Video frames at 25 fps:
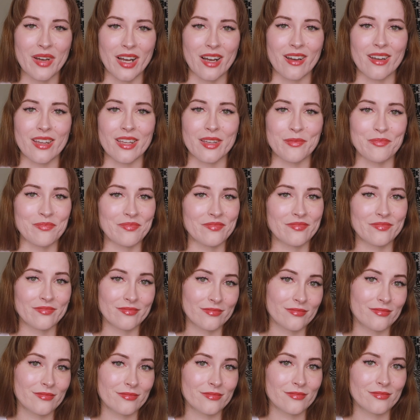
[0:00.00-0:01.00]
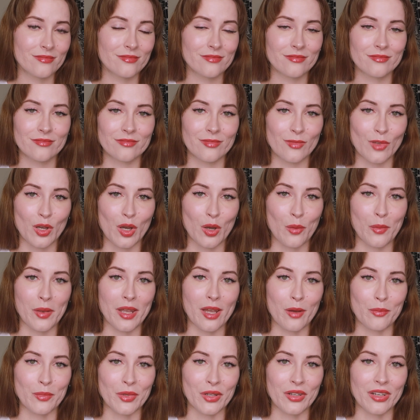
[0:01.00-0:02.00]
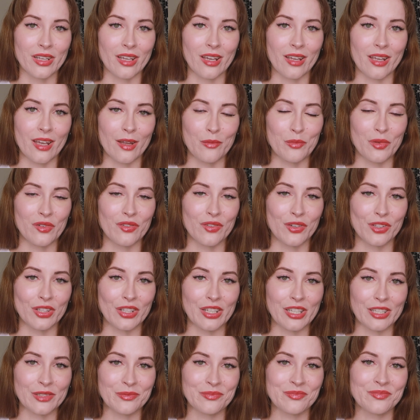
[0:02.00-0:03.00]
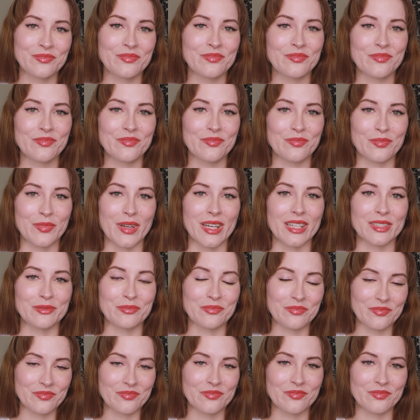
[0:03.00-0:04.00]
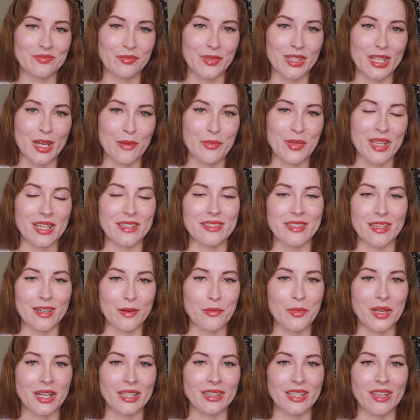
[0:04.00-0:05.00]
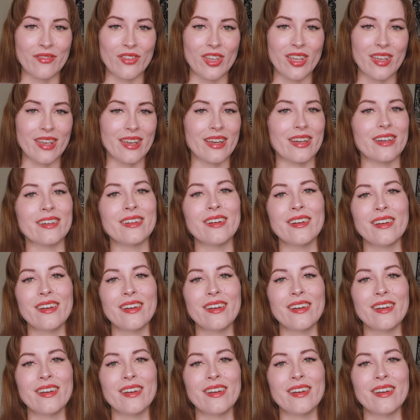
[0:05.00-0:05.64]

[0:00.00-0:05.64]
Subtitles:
I'll be uploading again before long, but with that being said, I'm going to leave you here.